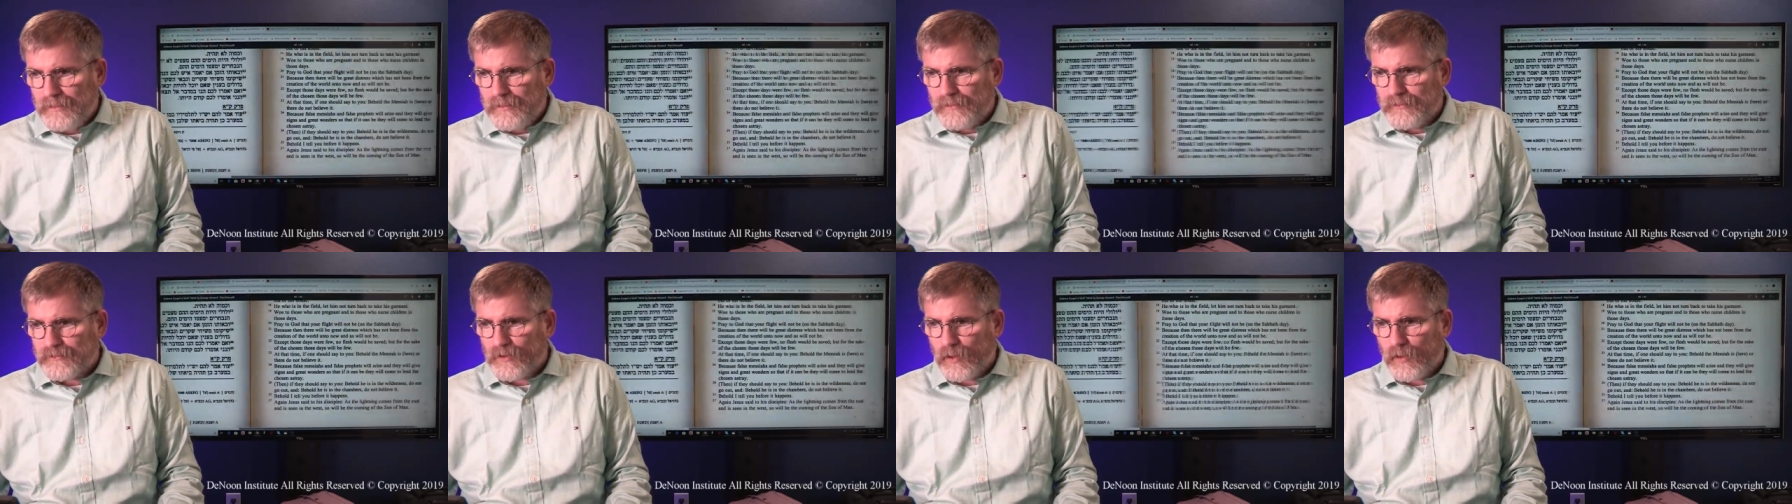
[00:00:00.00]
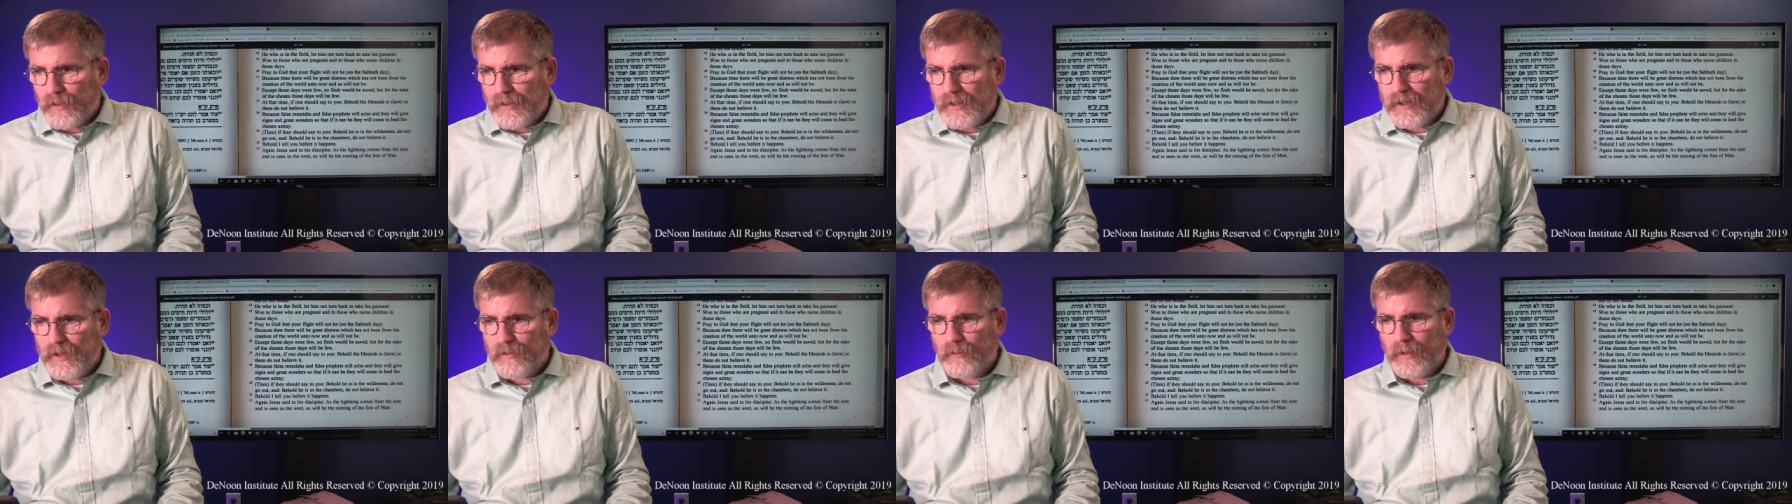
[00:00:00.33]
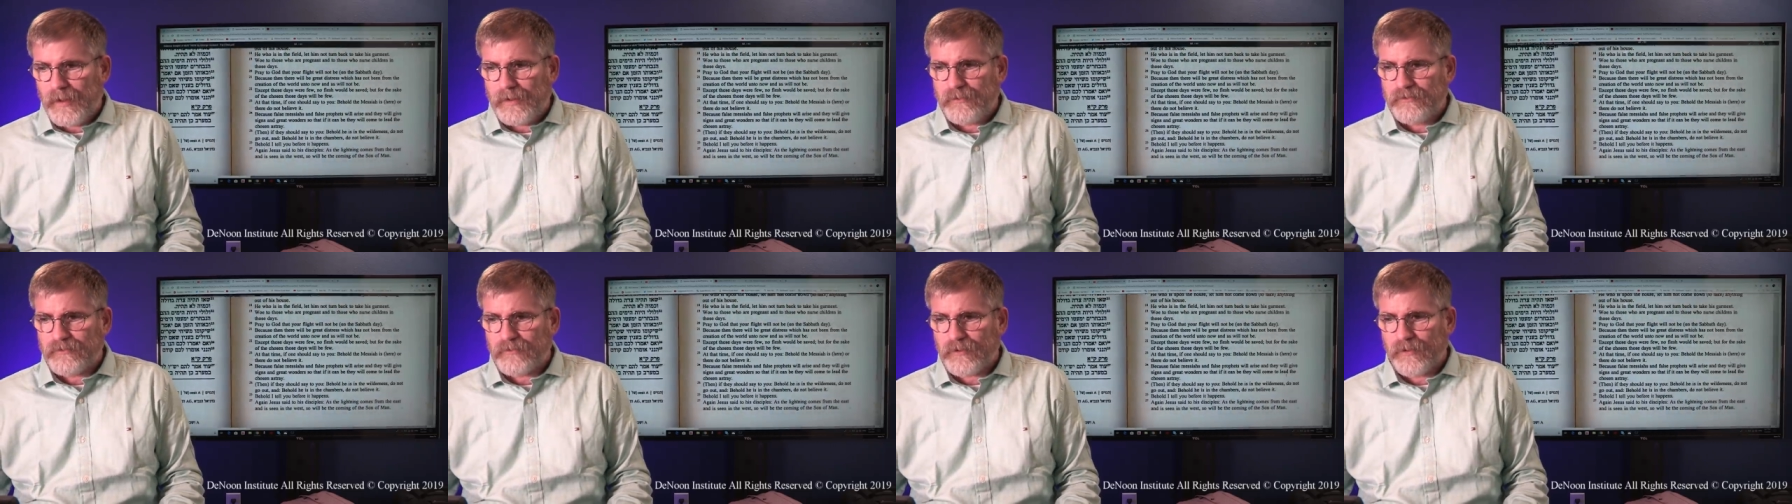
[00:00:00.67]
so
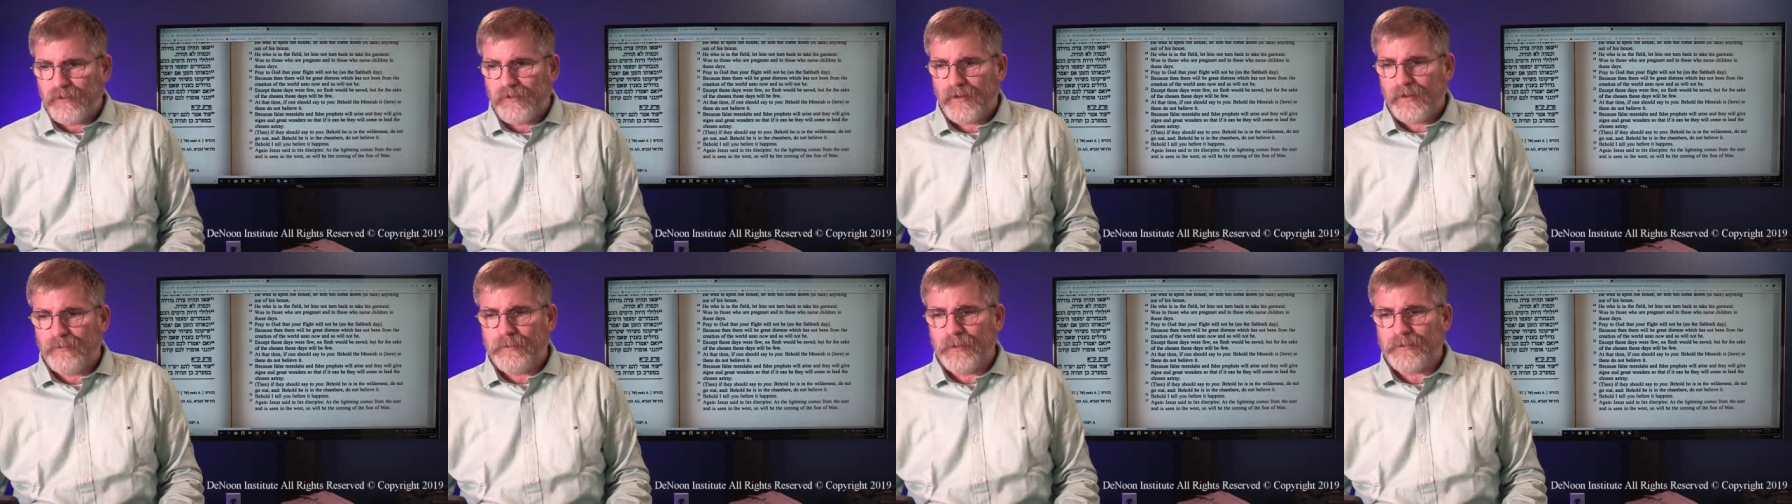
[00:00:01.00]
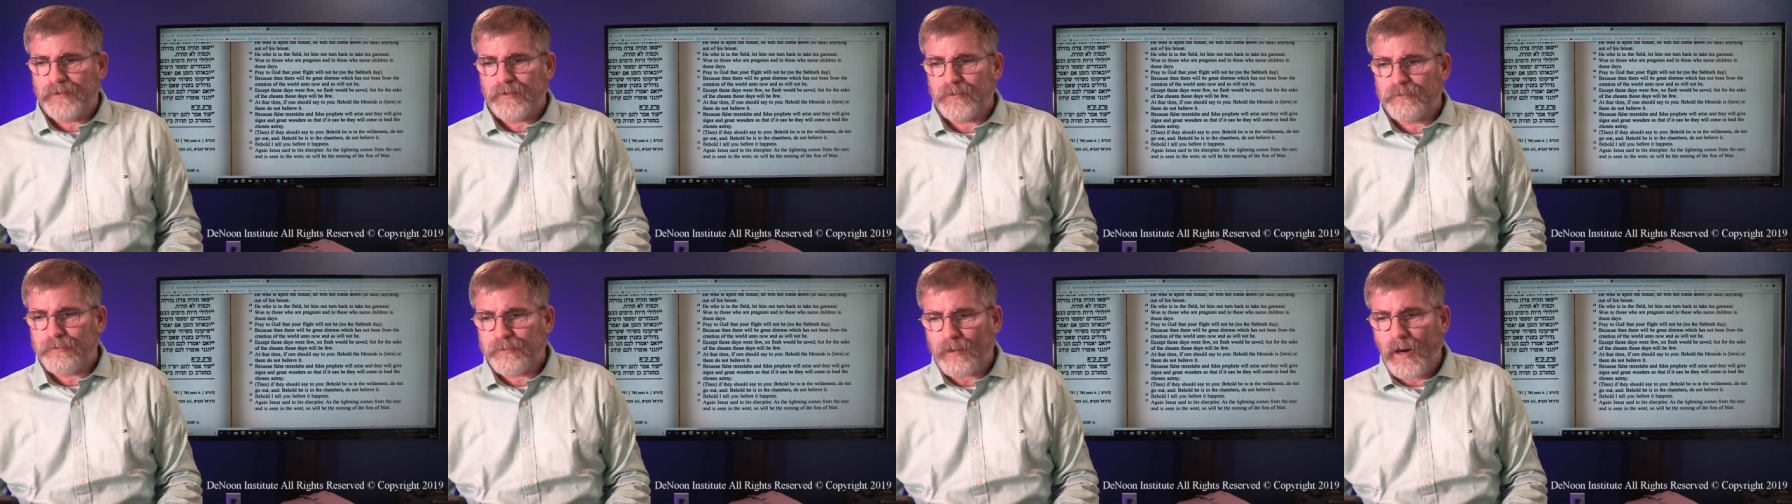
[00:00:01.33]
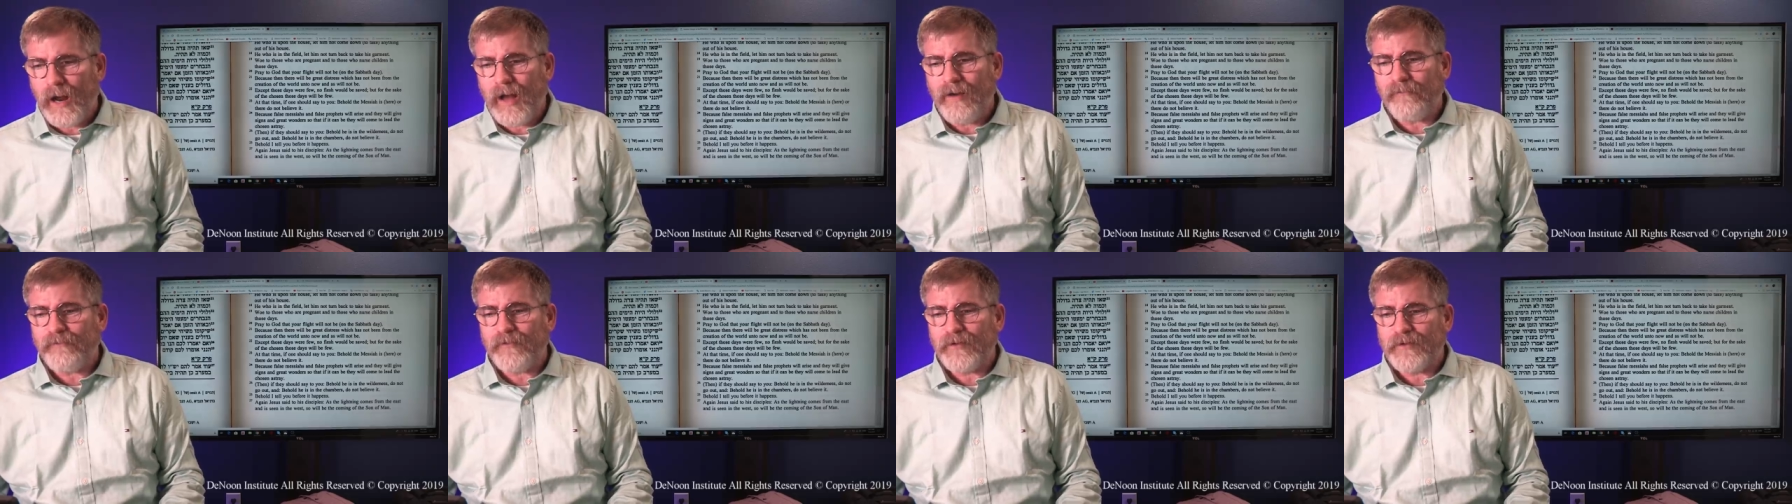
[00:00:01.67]
anyway, so that but the
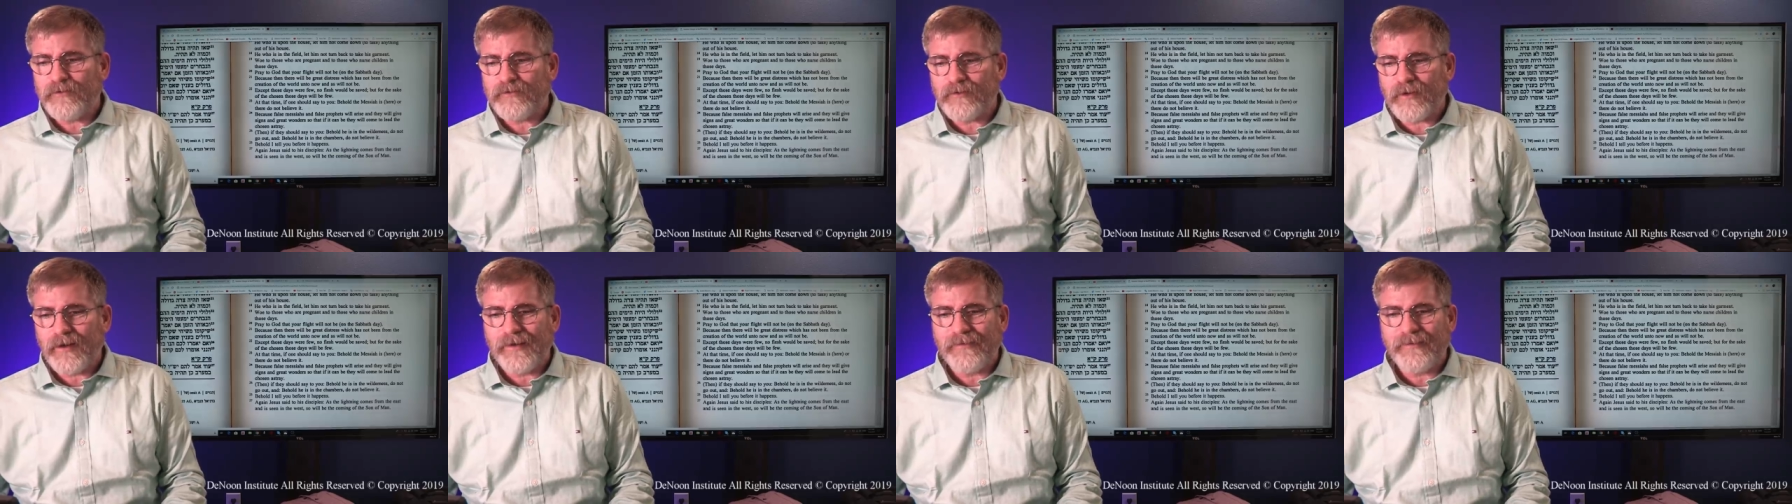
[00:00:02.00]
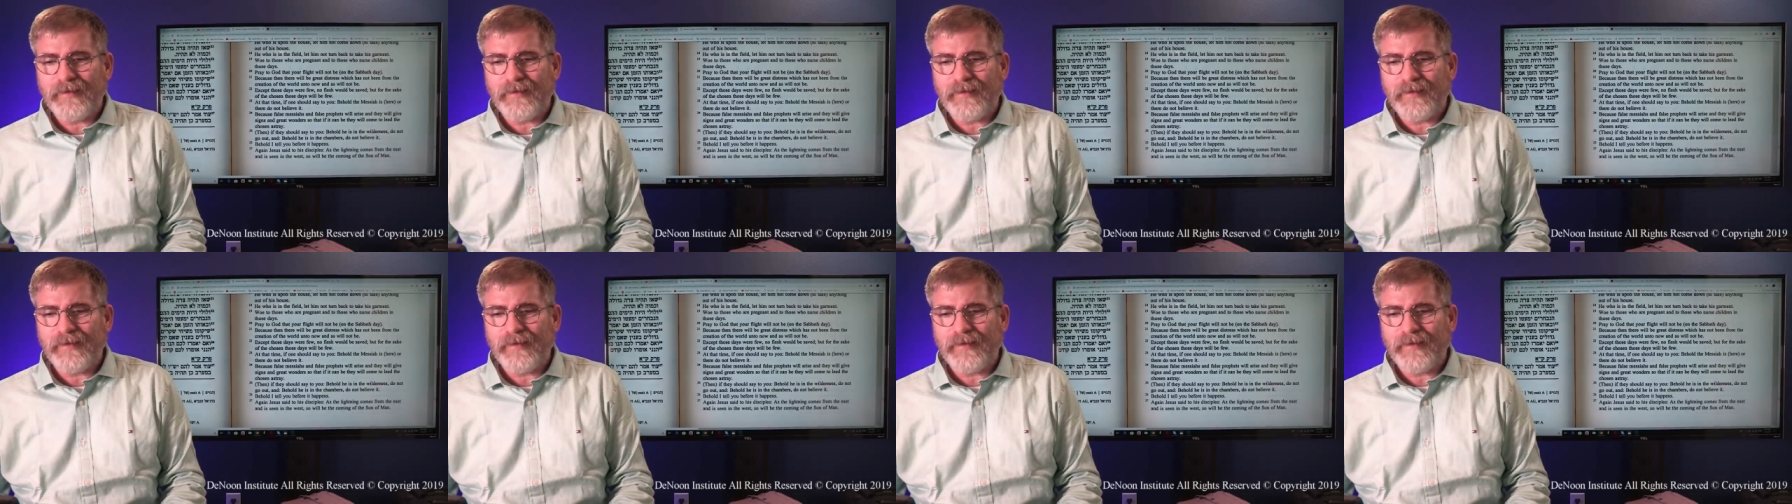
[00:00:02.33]
prophets